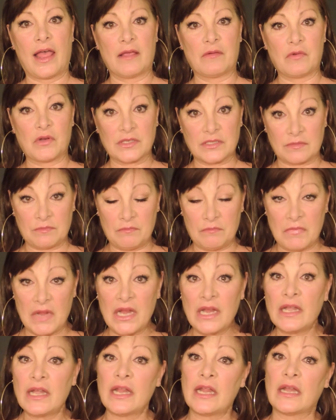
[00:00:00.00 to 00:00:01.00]
I was
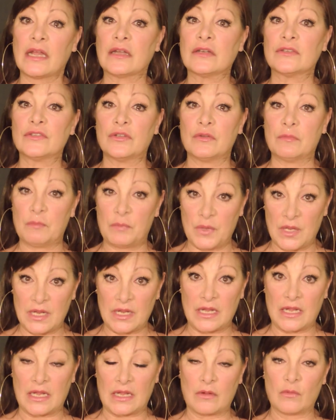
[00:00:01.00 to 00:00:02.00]
meaning to
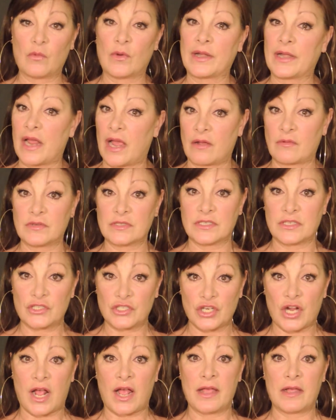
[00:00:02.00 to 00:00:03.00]
be when I was a
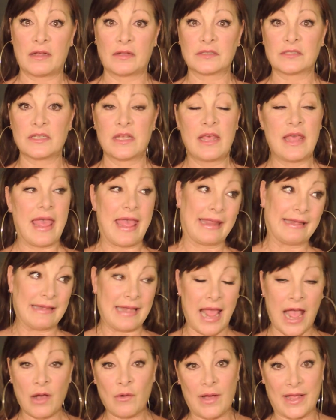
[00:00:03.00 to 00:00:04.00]
child.
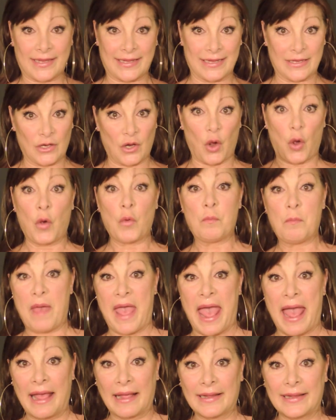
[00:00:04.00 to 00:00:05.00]
And now I can go
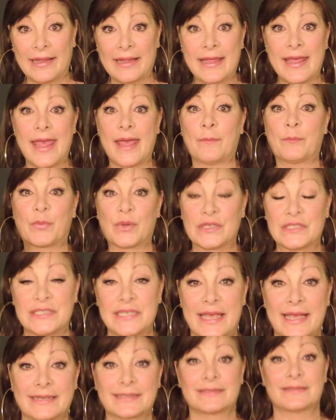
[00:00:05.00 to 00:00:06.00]
back and
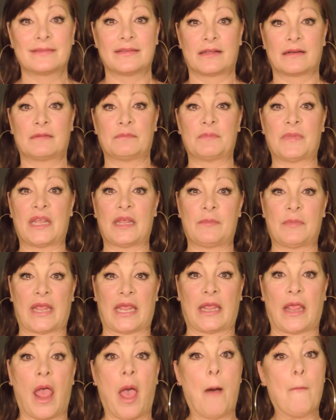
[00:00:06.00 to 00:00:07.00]
protect little
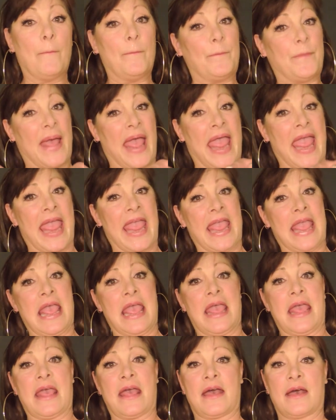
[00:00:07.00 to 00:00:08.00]
Mimi.
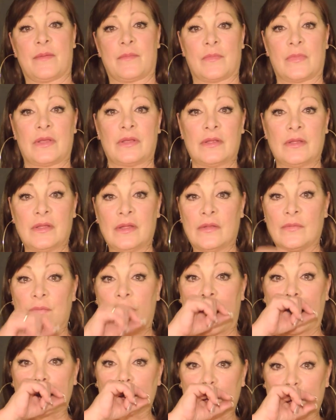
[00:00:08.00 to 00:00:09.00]
Bam!
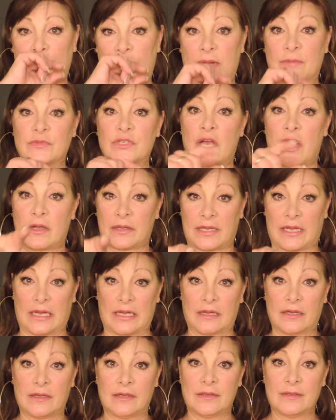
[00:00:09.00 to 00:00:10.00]
That's what I'm
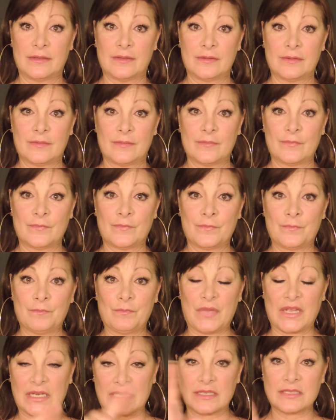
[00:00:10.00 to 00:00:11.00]
talking about.
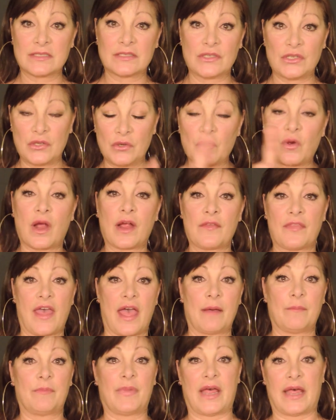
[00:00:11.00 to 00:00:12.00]
Because you are
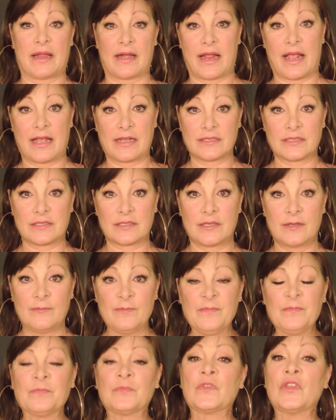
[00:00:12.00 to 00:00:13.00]
that
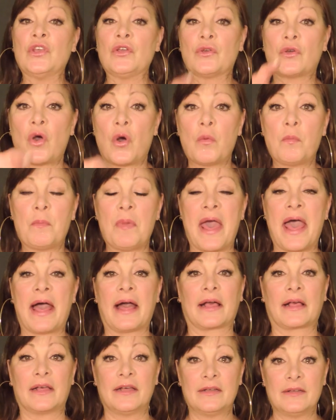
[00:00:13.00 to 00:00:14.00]
badass. You go
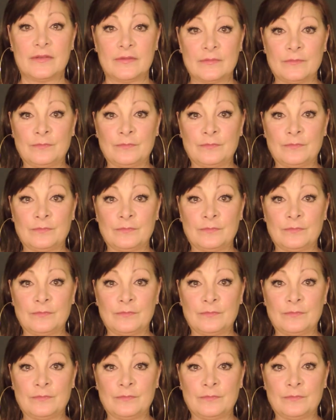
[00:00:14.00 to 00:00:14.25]
back.